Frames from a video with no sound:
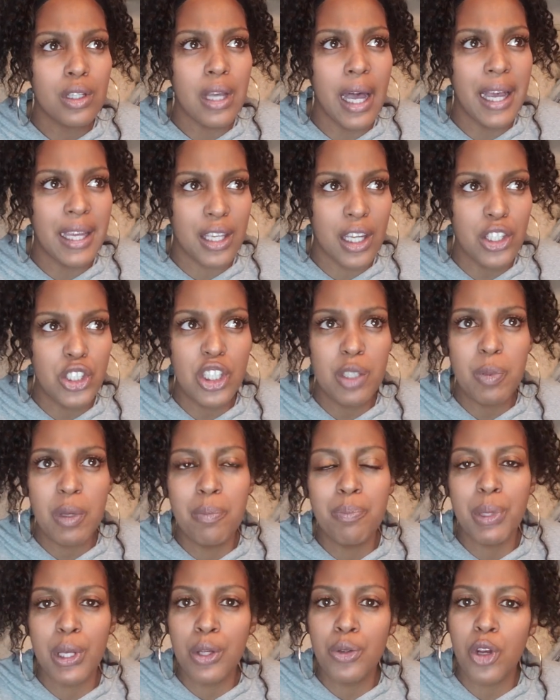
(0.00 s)
I guess she's been
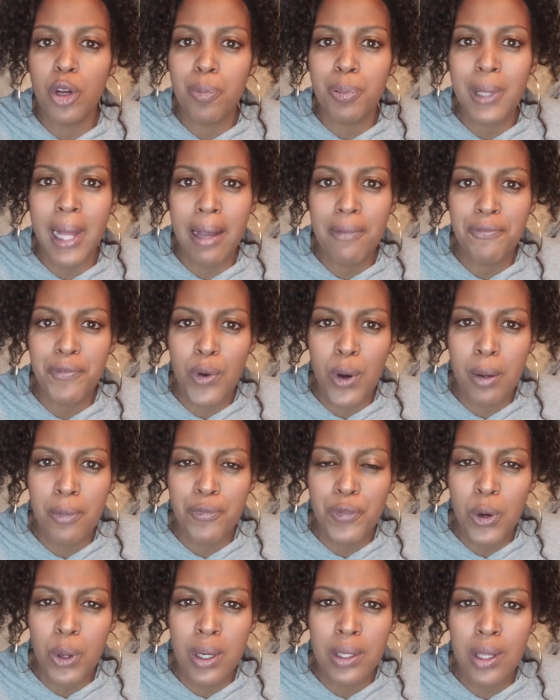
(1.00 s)
building her platform
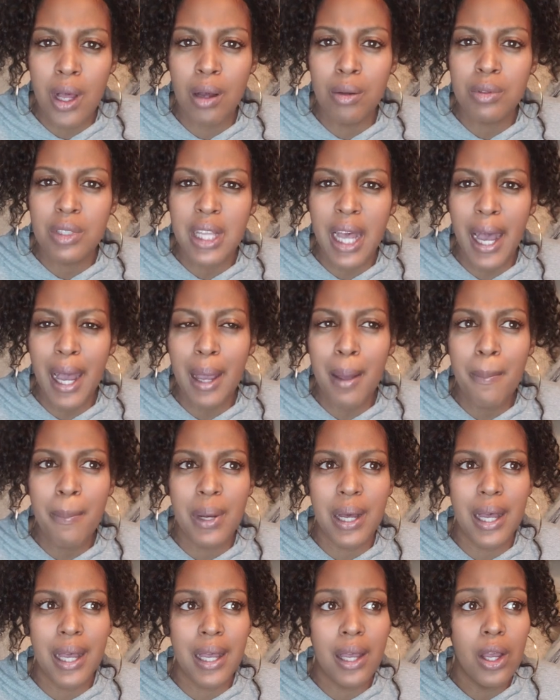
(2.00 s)
for a long time,
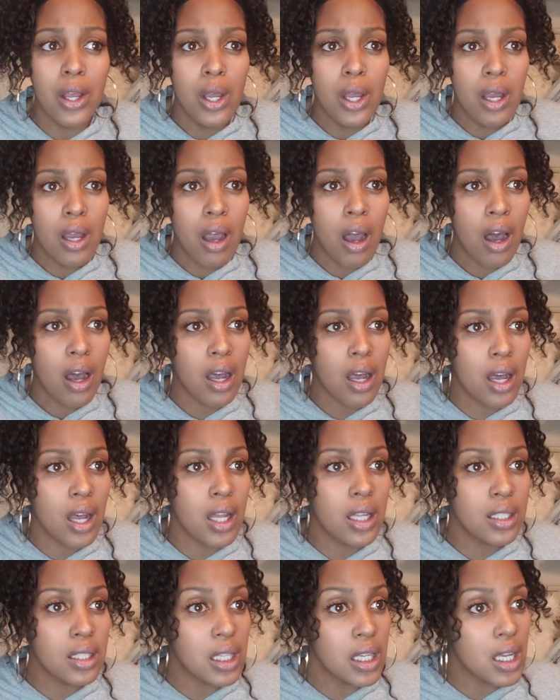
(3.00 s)
but
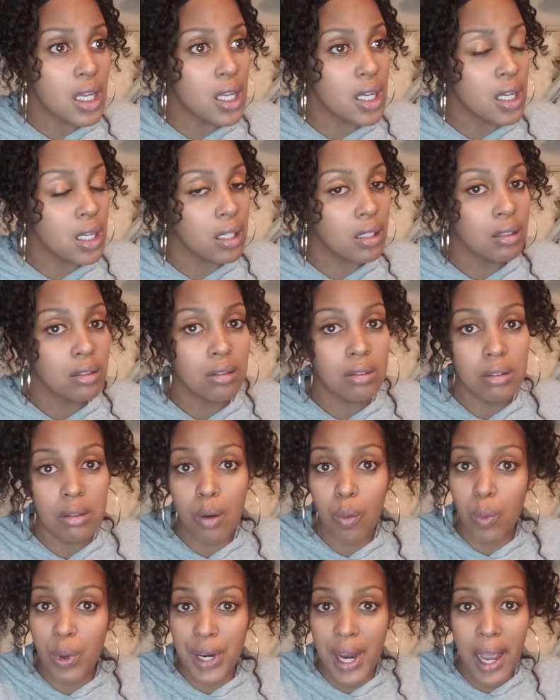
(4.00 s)
honey,
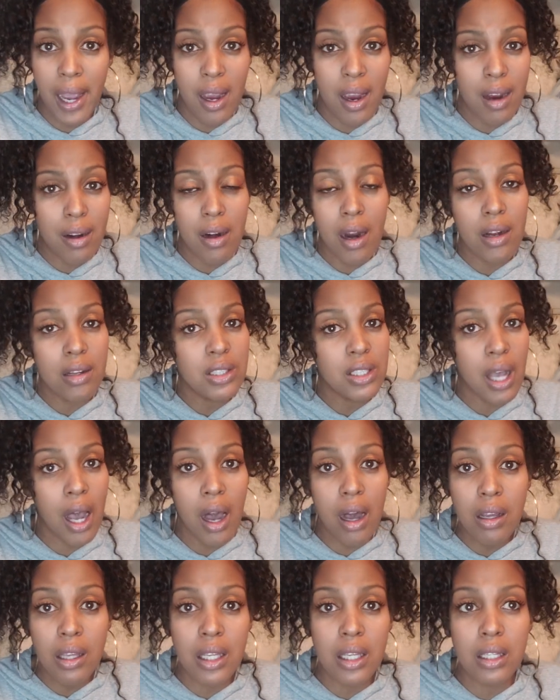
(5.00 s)
when I heard her
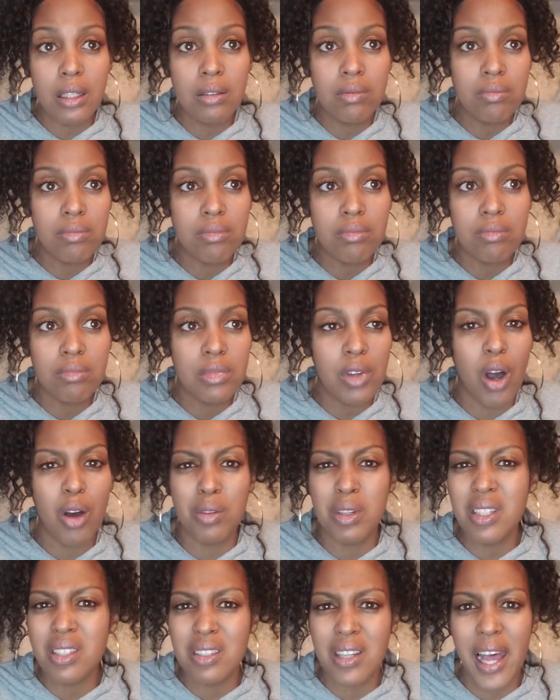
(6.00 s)
talking on
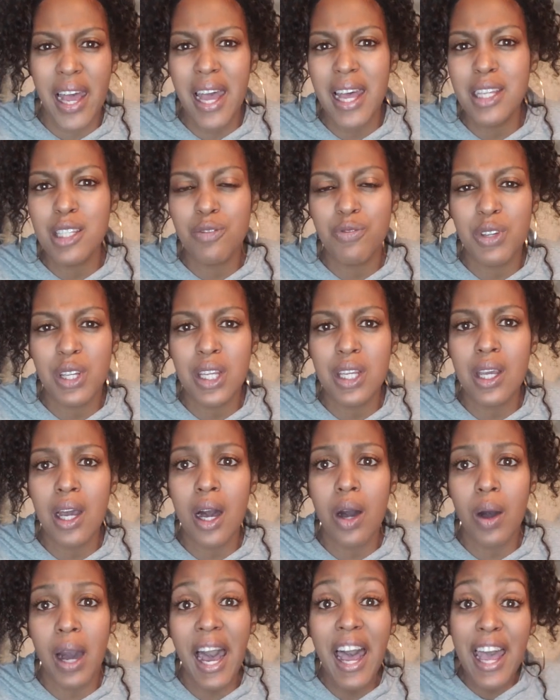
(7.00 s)
this last video,
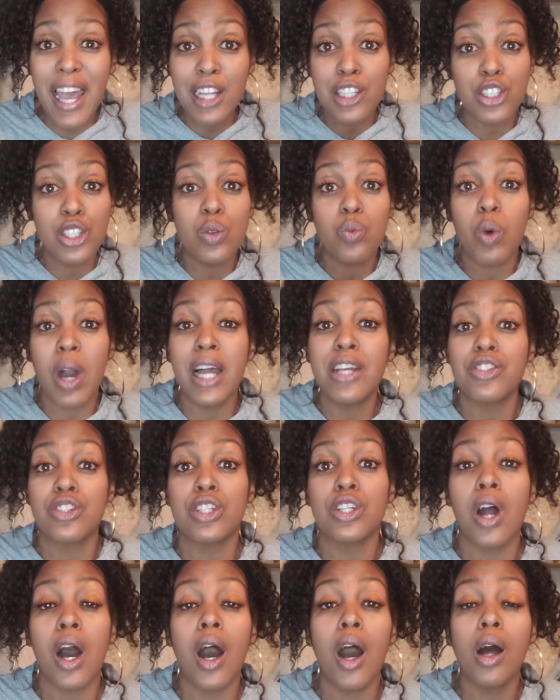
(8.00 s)
I actually watched
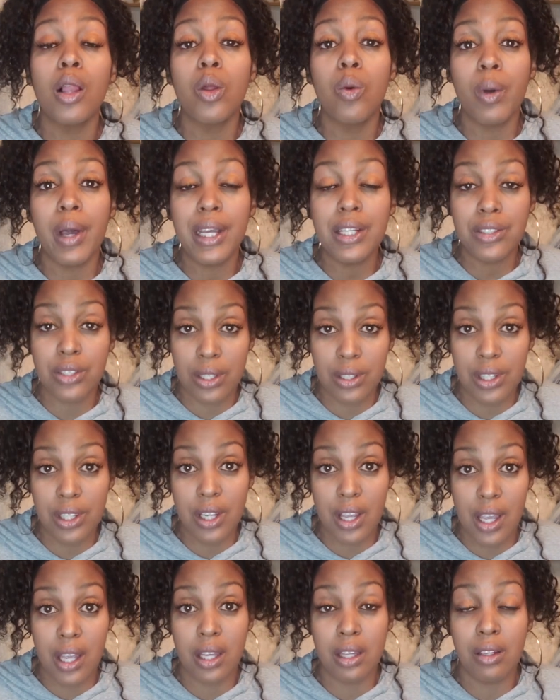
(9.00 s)
it all the way to the
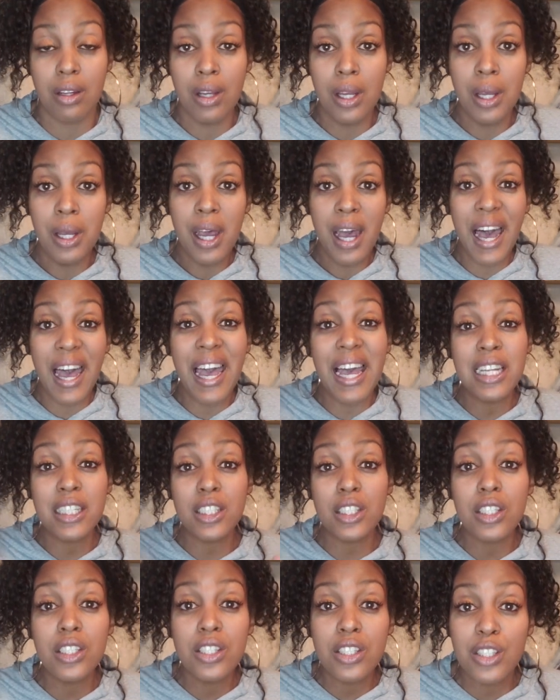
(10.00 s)
end. I
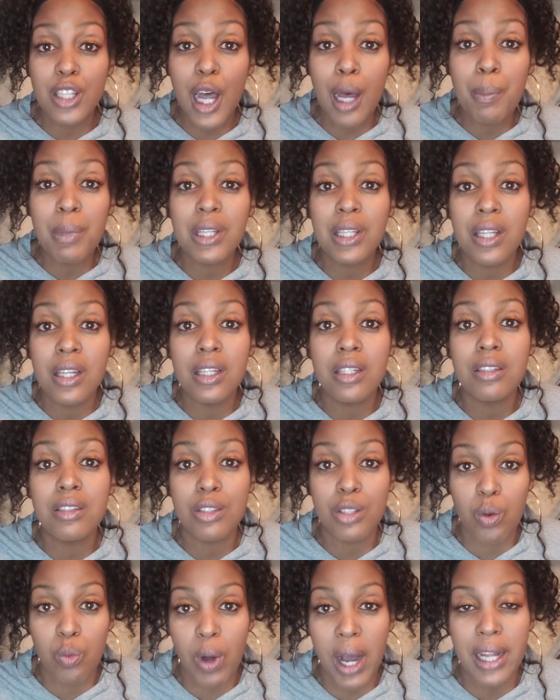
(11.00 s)
actually stomached it
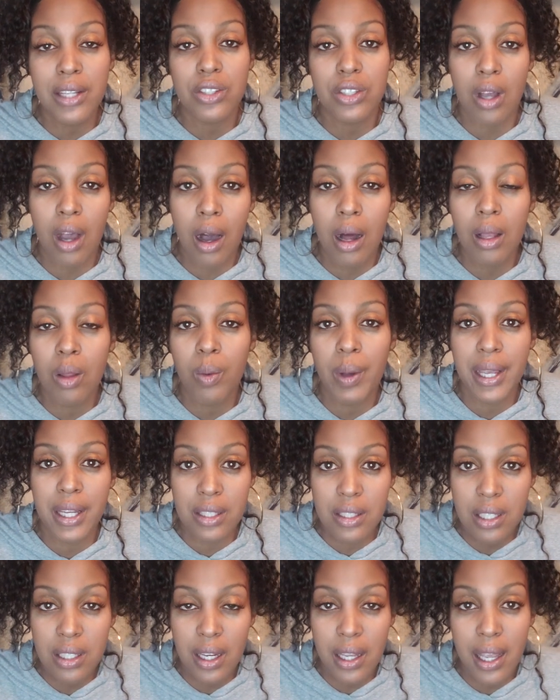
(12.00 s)
to watch it all the way
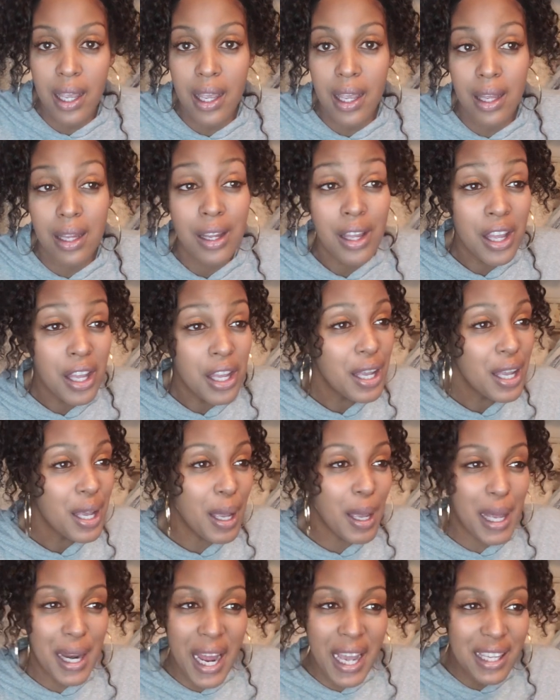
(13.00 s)
into the end.
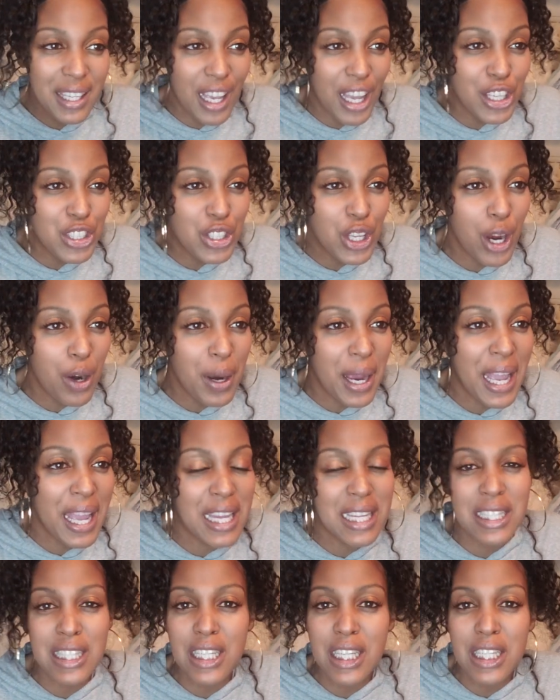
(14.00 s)
And I guess her
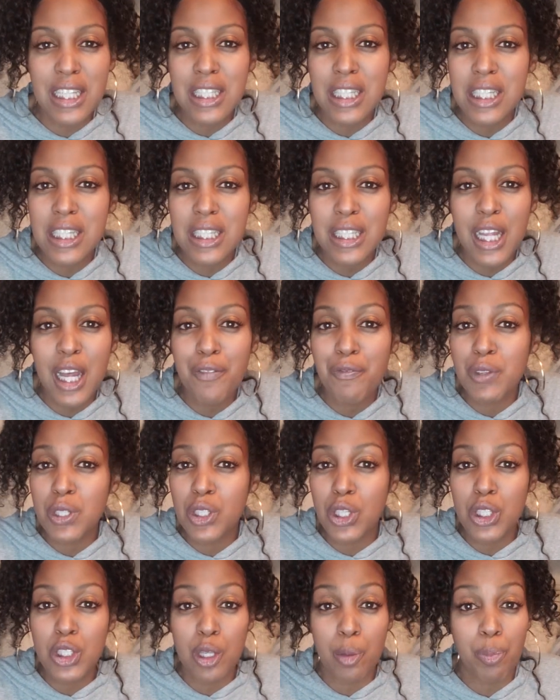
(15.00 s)
antics and stuff is
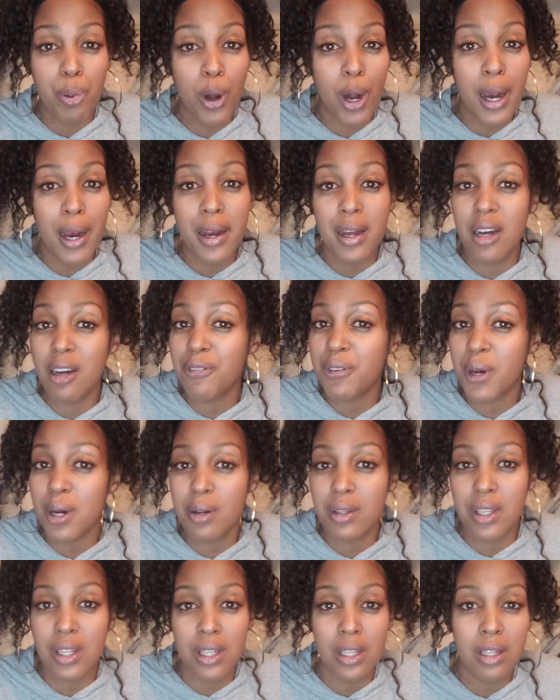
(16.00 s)
just a part of her
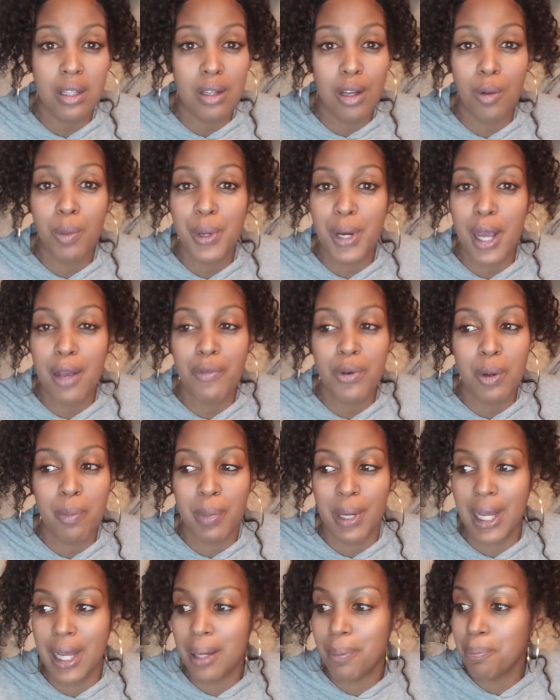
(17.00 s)
gig or whatever,
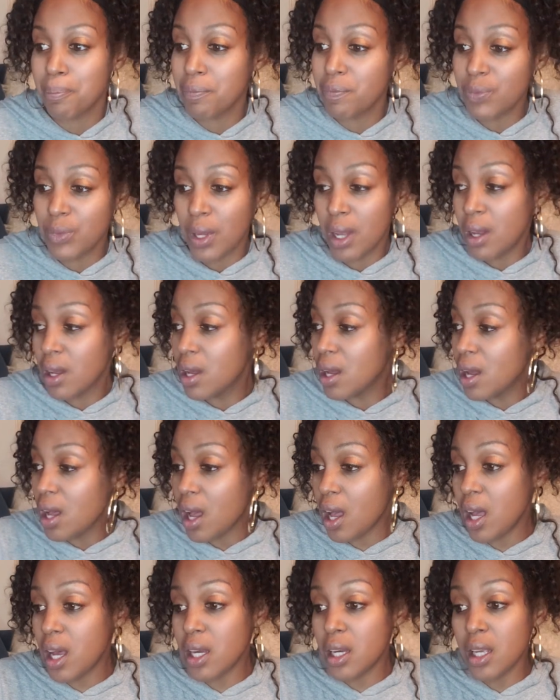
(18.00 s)
but
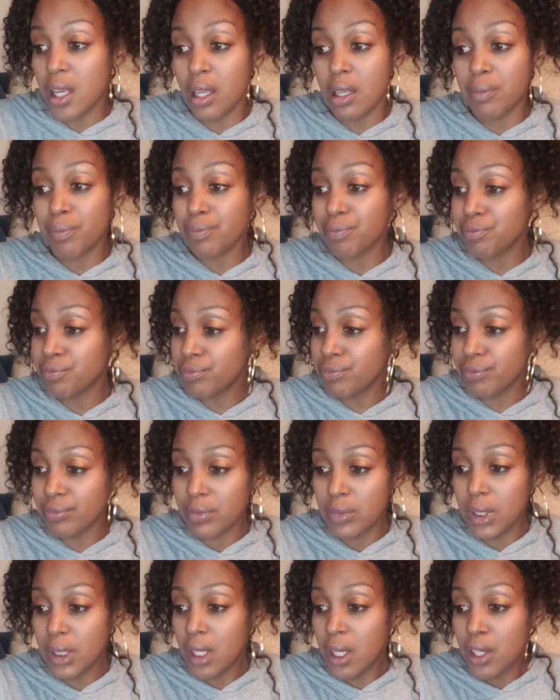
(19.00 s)
honey,
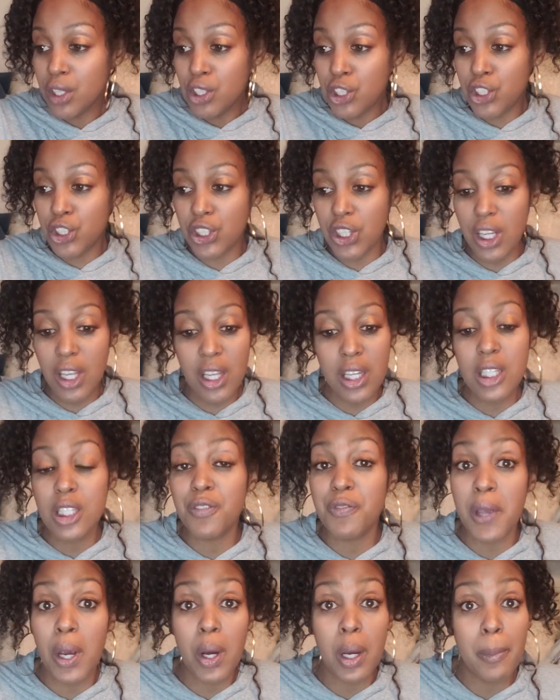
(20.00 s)
she is
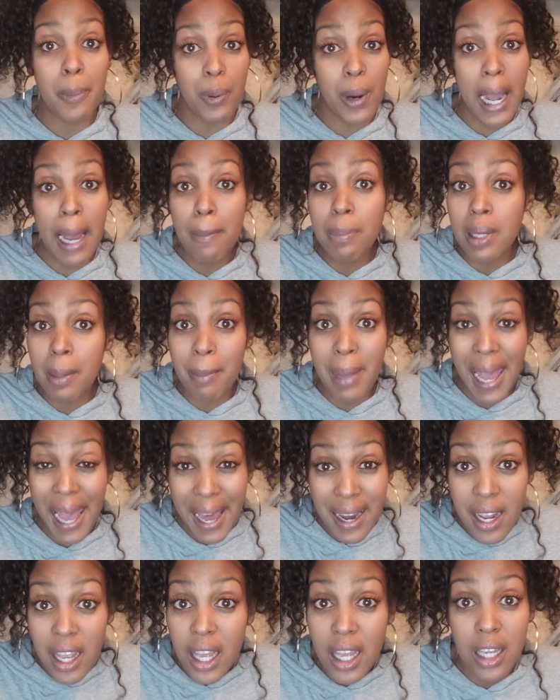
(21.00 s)
very
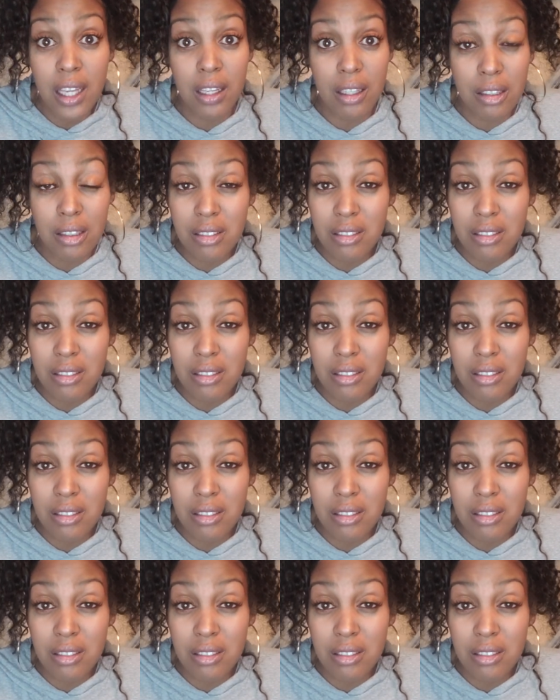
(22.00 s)
problematic.